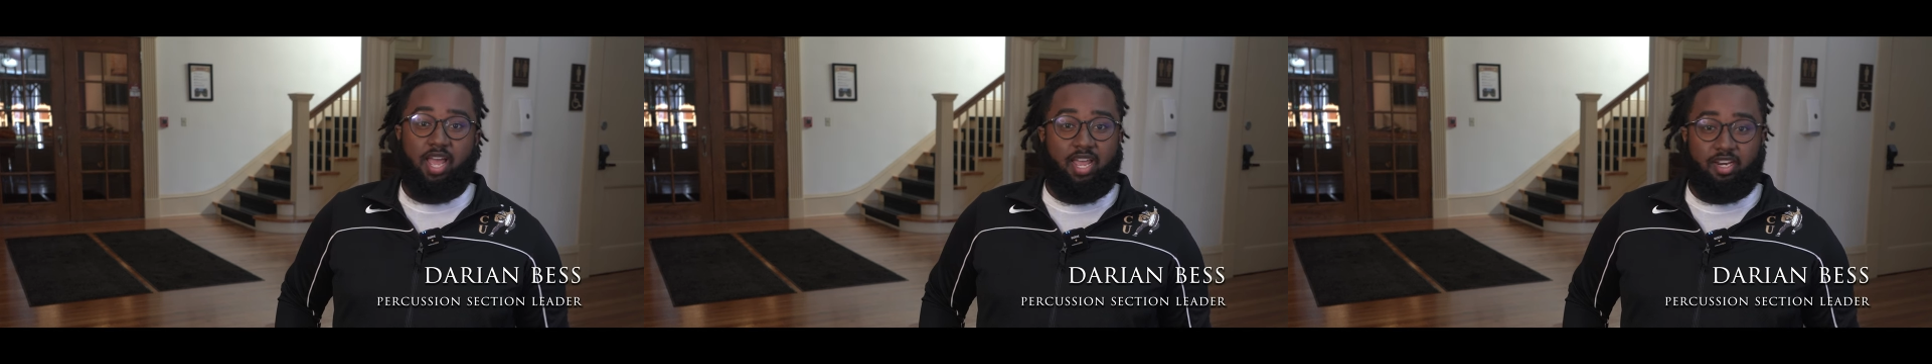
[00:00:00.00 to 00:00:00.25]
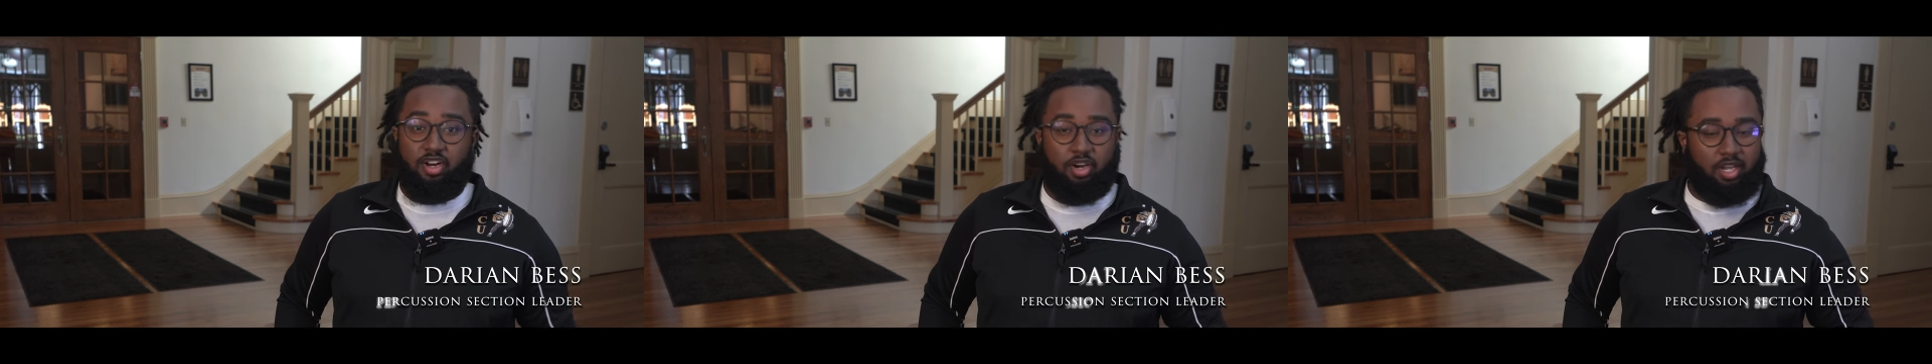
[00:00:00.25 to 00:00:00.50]
I
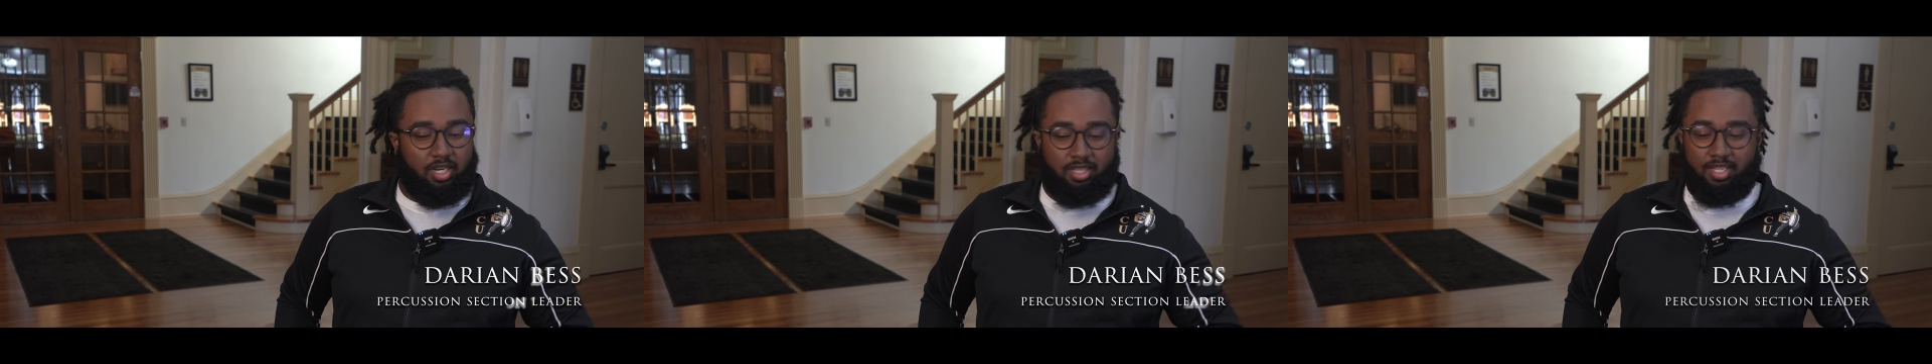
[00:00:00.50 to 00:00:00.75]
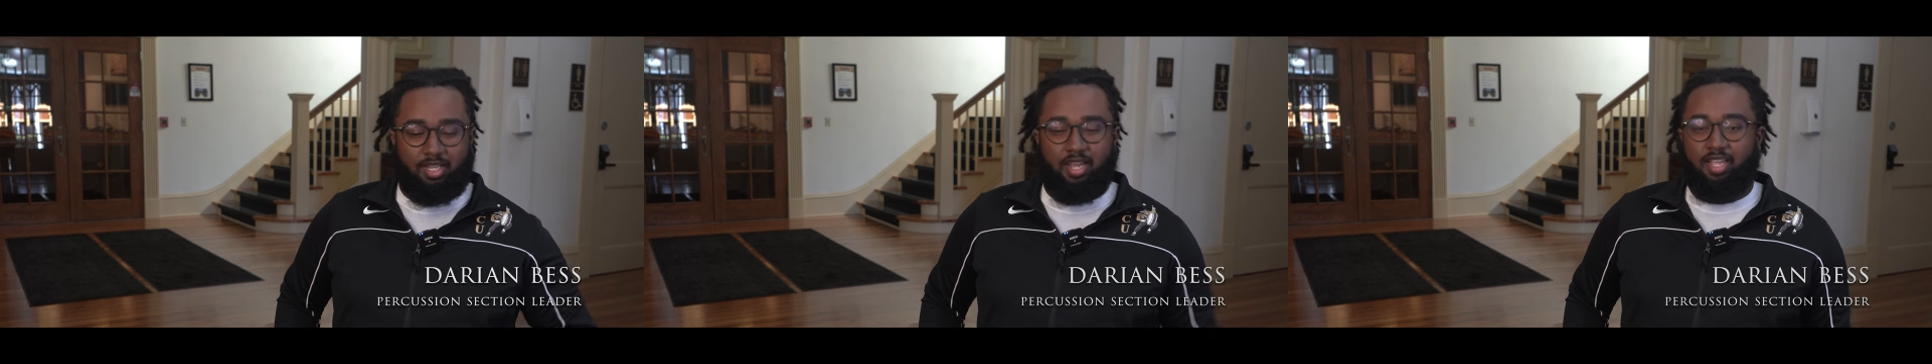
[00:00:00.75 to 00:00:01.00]
hadn't heard
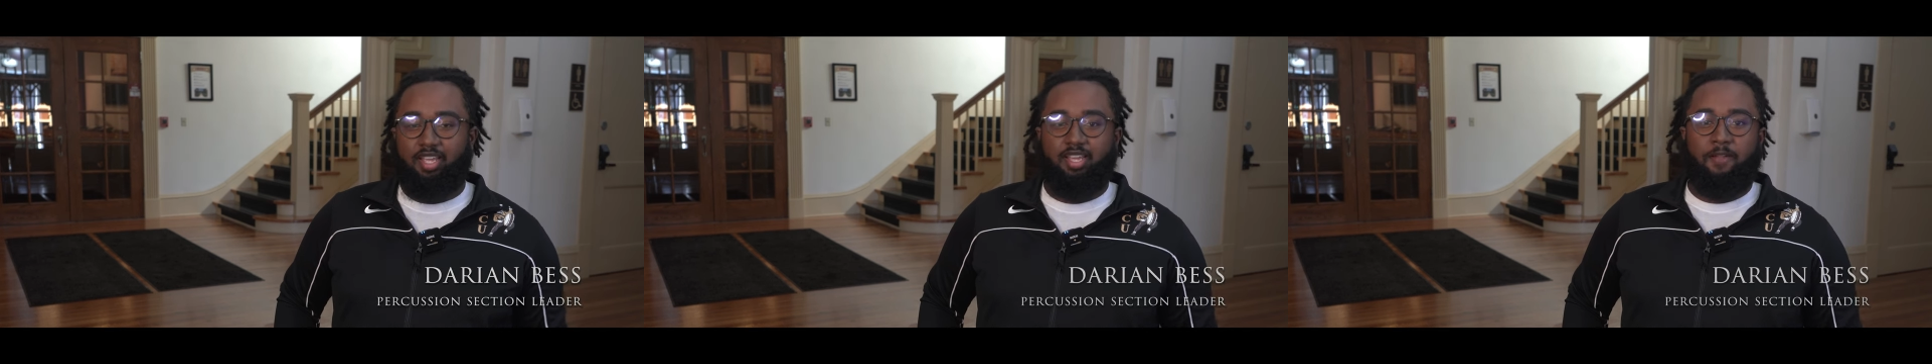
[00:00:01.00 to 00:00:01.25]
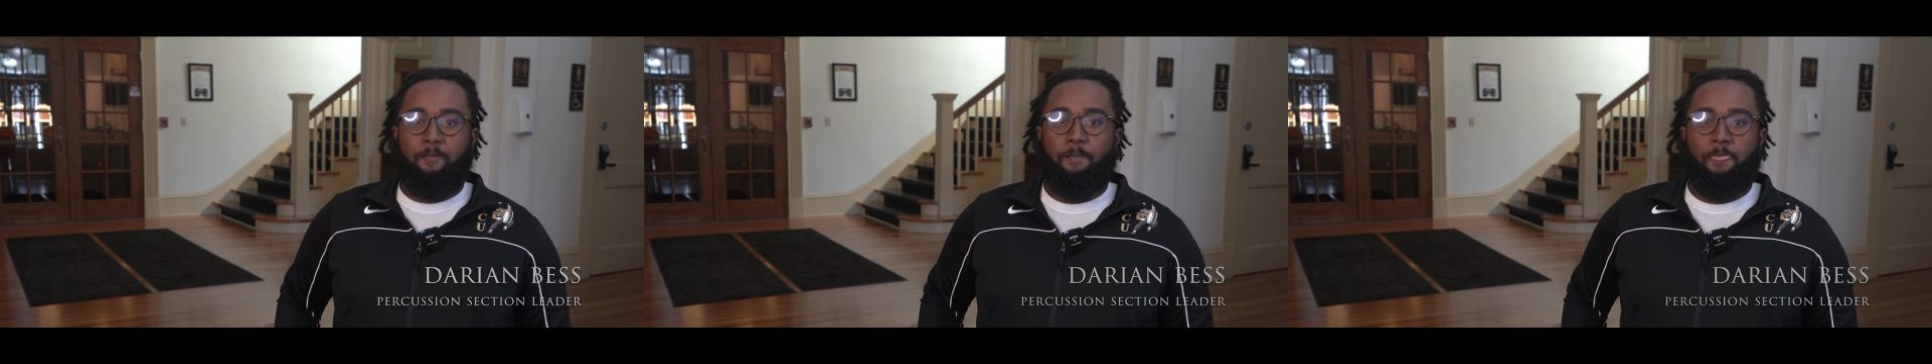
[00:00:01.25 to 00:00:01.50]
anything like it
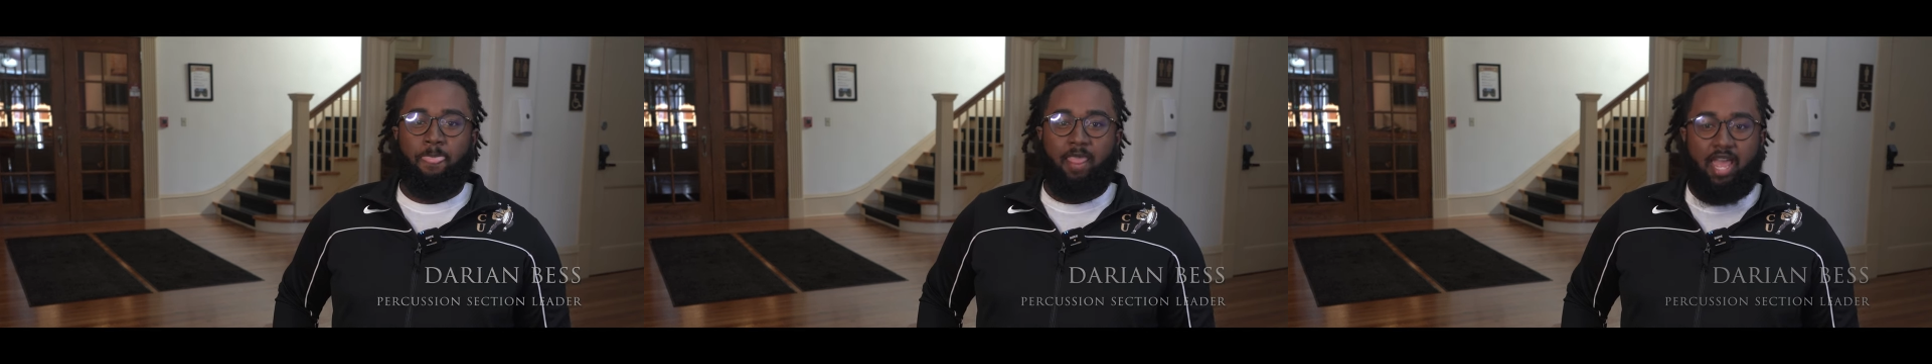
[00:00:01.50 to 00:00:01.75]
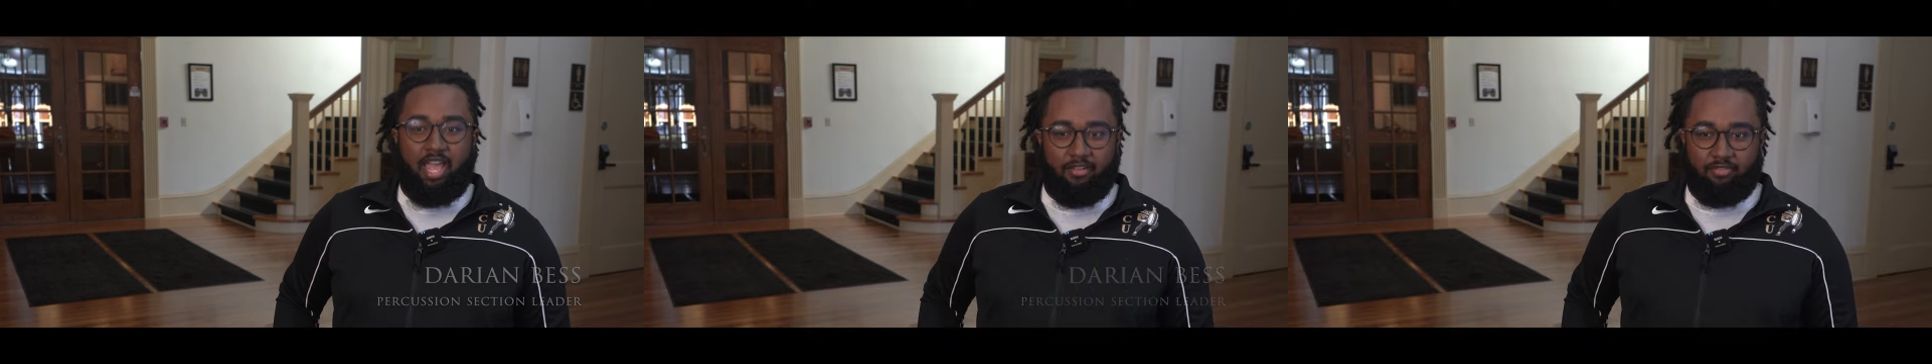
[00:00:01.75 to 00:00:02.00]

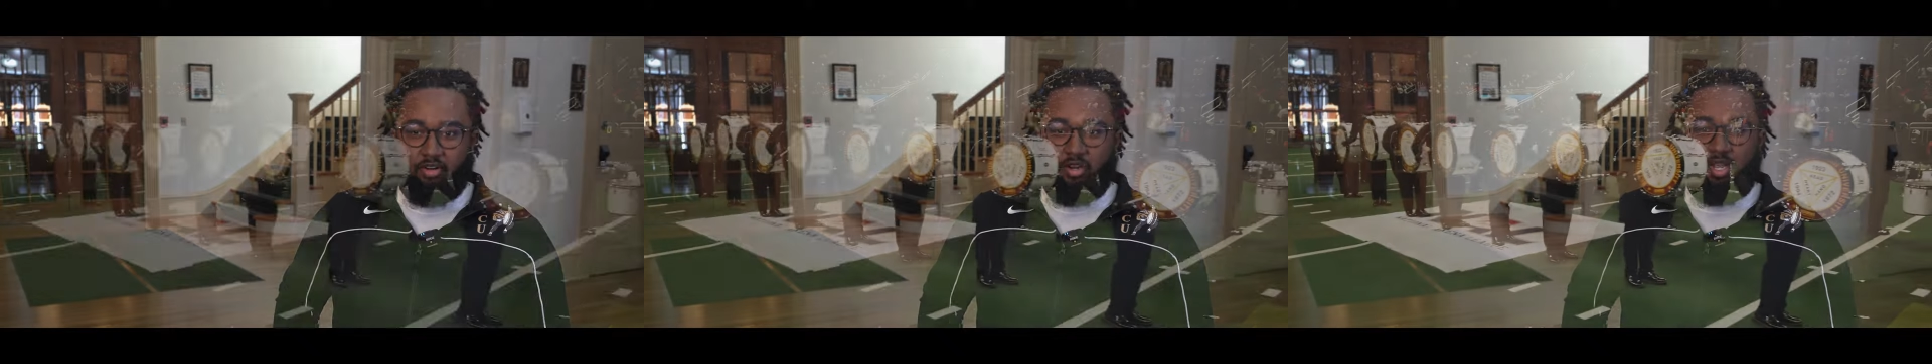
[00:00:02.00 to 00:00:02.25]
ever,